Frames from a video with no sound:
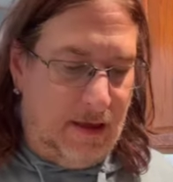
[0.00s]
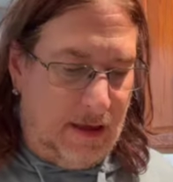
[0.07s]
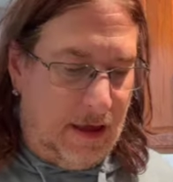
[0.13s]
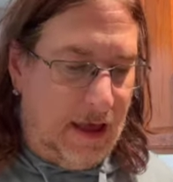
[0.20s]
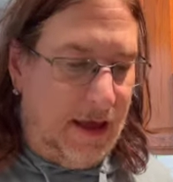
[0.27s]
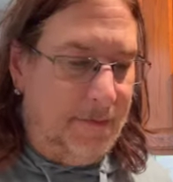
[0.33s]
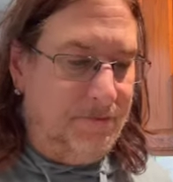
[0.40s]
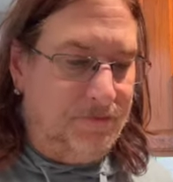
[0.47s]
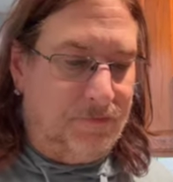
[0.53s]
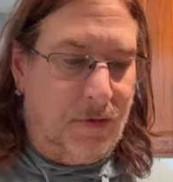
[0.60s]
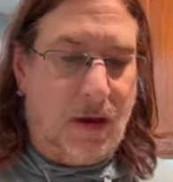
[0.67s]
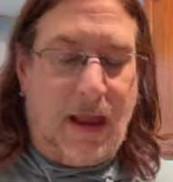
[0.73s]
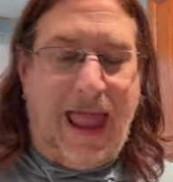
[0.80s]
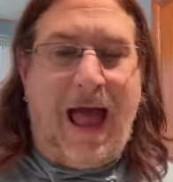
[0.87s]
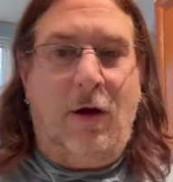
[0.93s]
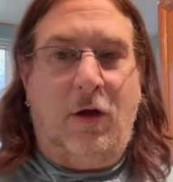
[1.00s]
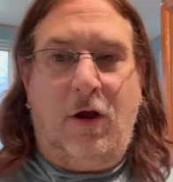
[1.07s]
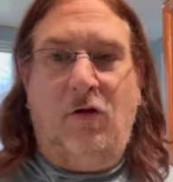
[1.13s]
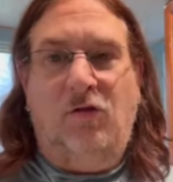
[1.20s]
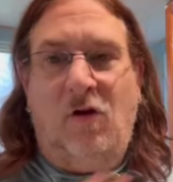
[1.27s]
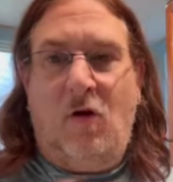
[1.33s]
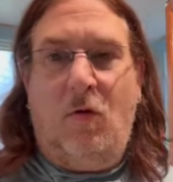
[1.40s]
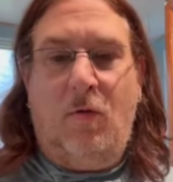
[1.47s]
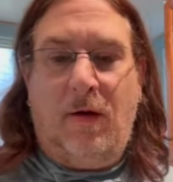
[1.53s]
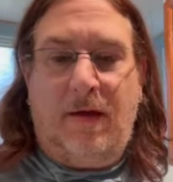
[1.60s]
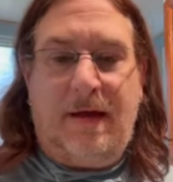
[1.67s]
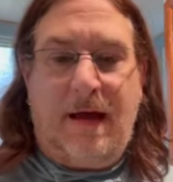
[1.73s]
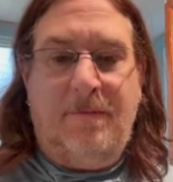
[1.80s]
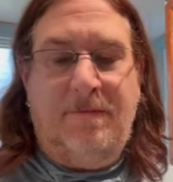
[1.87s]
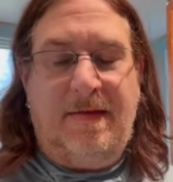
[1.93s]
how your dough
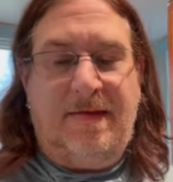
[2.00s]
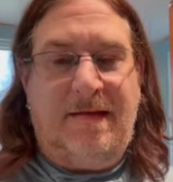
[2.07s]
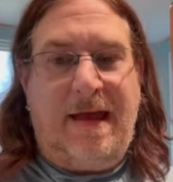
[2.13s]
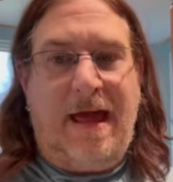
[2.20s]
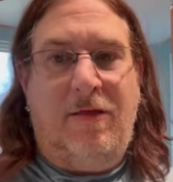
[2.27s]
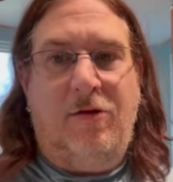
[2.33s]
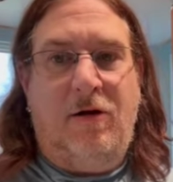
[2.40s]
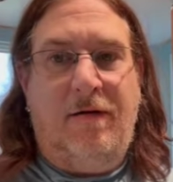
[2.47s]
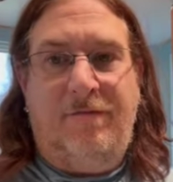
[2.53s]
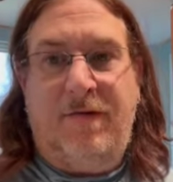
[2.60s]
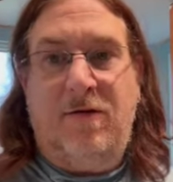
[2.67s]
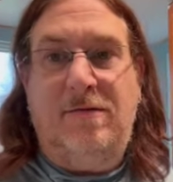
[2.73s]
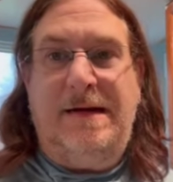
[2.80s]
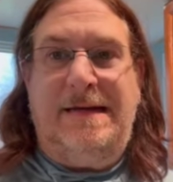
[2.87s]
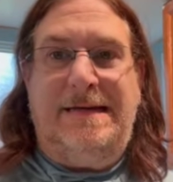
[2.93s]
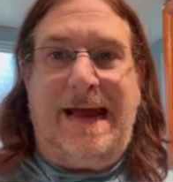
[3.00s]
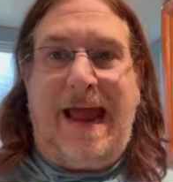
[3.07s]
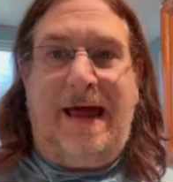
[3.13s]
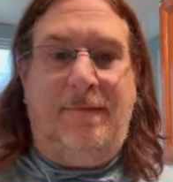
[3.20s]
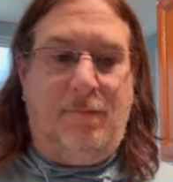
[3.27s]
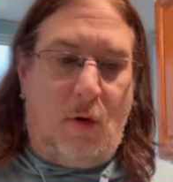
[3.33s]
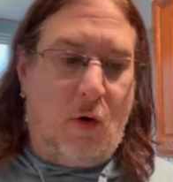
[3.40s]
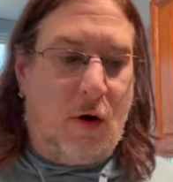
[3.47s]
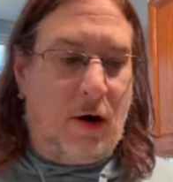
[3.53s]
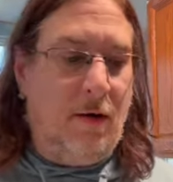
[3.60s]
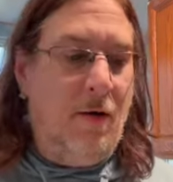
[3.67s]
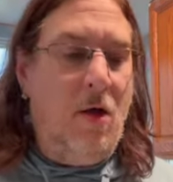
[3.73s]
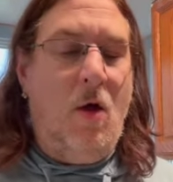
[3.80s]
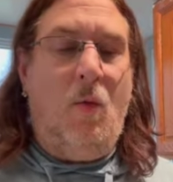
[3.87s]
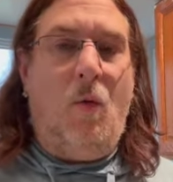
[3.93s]
comes together. If you need to add
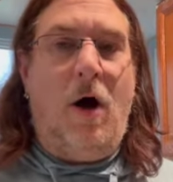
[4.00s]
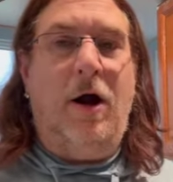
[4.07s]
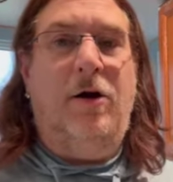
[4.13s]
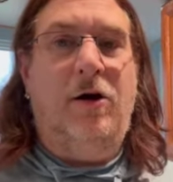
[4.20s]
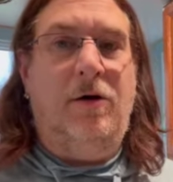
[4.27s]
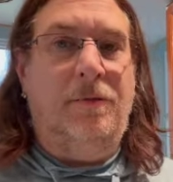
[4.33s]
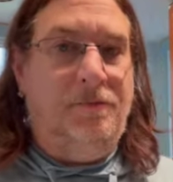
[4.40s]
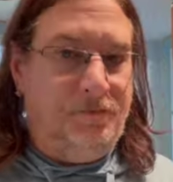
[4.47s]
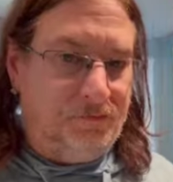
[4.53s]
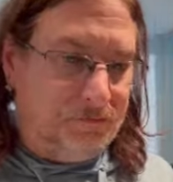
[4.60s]
more water,